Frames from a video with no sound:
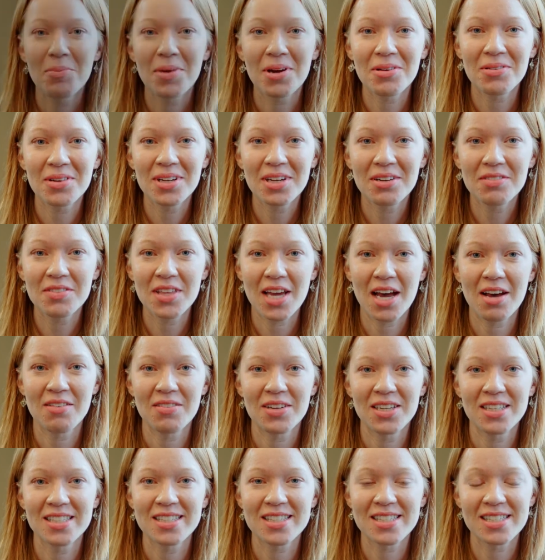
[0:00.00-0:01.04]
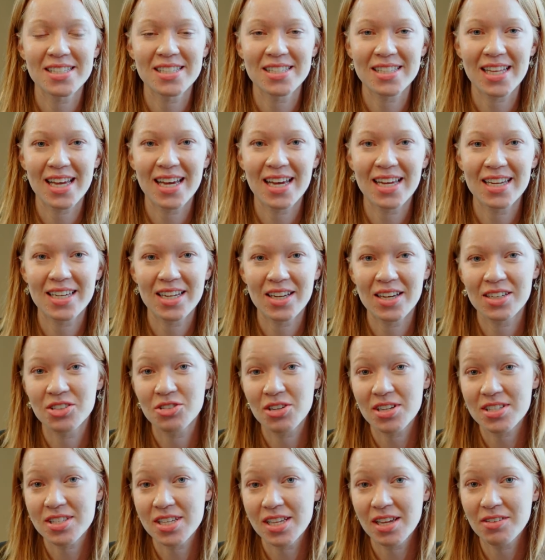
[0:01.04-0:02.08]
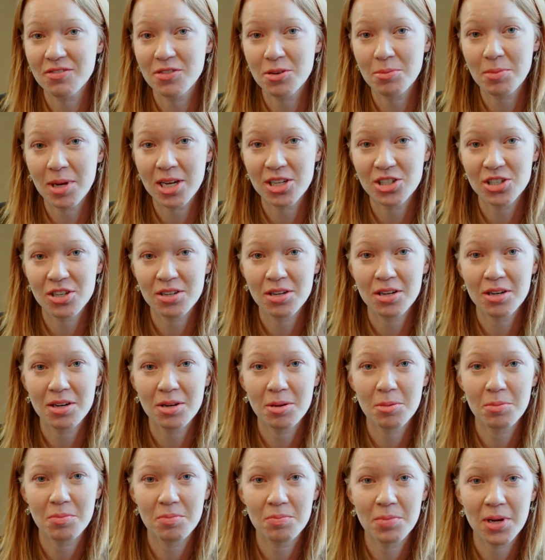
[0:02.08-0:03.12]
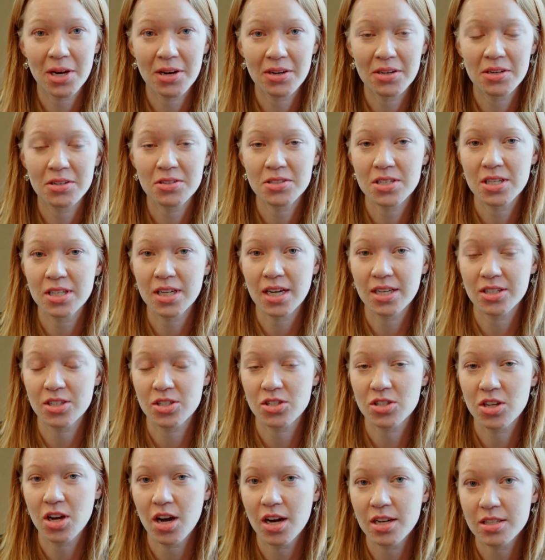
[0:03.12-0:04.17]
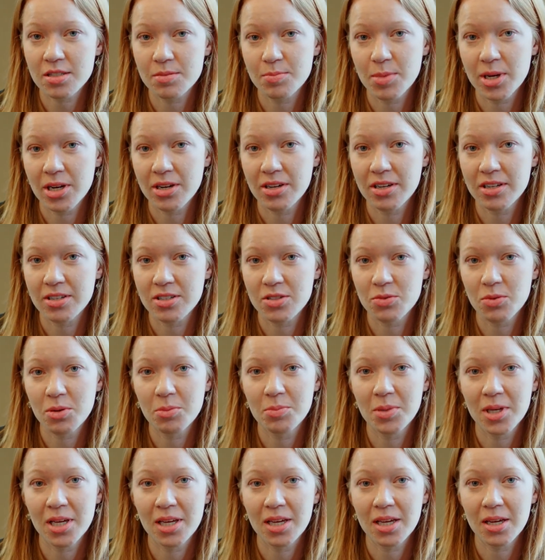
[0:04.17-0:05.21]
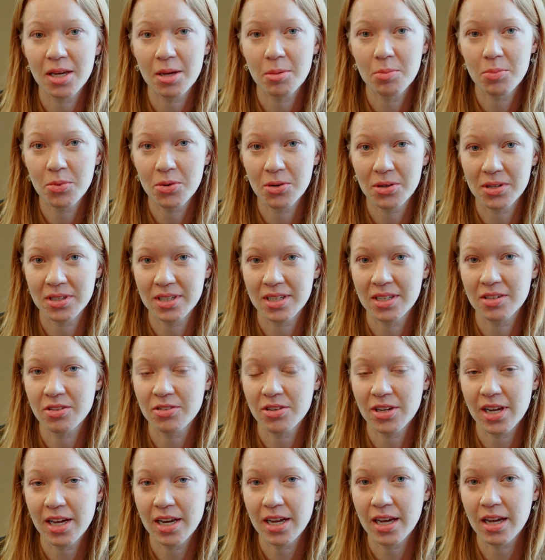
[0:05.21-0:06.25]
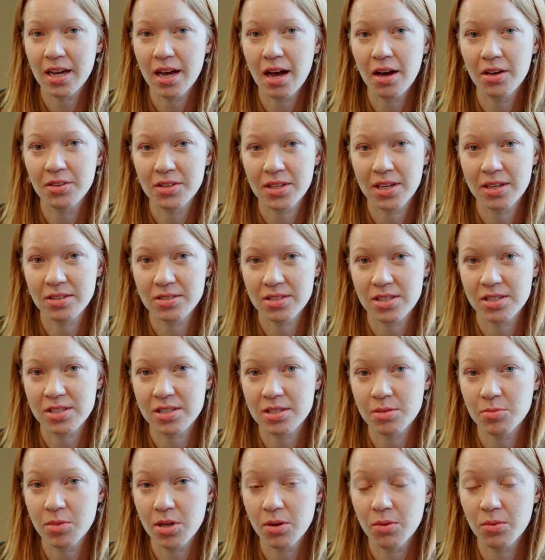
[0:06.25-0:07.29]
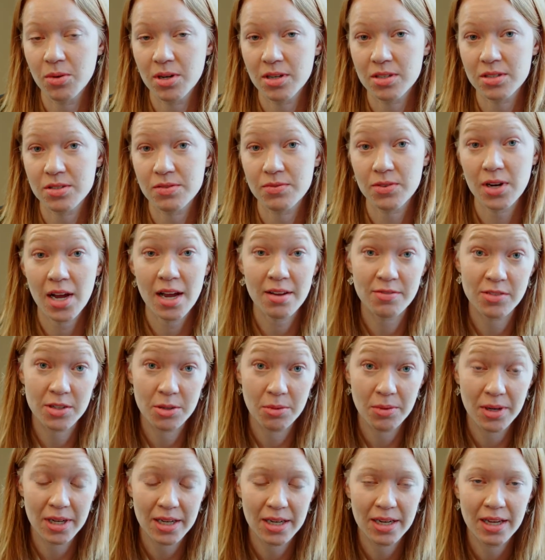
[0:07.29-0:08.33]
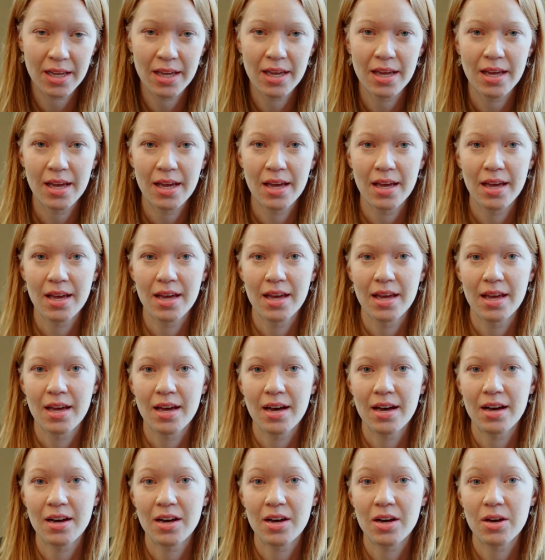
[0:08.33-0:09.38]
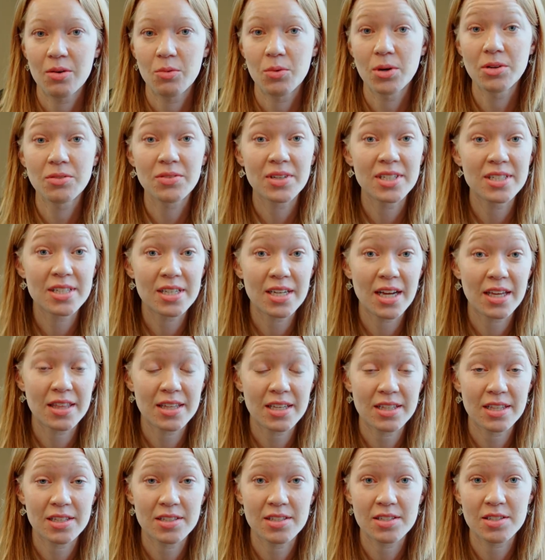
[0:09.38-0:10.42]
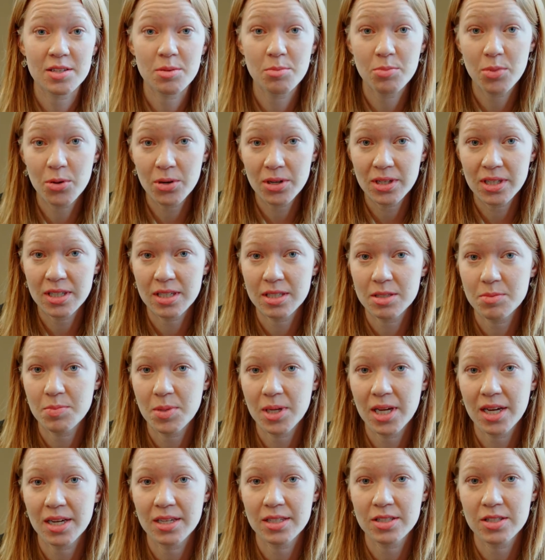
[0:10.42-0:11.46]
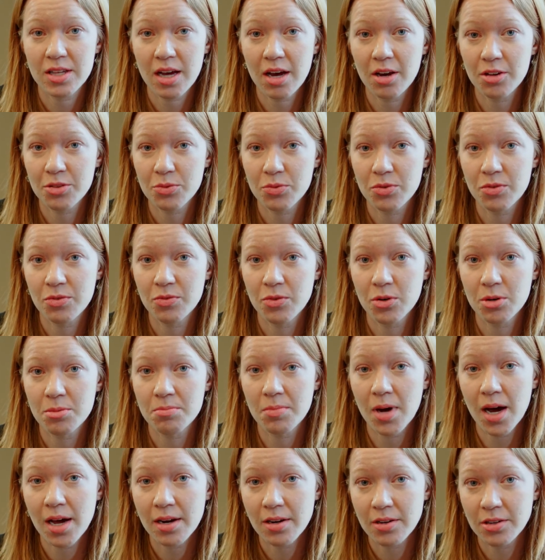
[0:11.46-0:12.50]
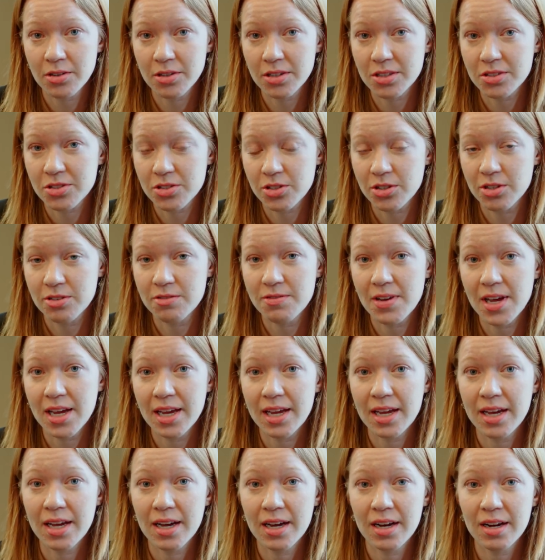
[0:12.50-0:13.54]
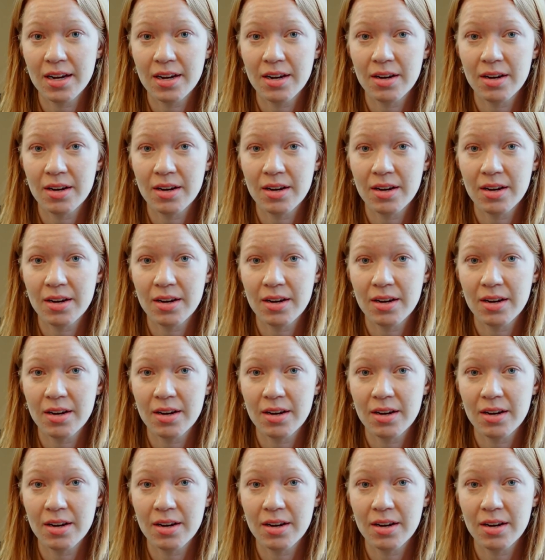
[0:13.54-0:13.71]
My read of the evidence is that addressing information barriers and not just cost barriers will be important in creating a healthcare system that works for everyone. One reason I think this is important is because the Health Reform Monitoring Survey,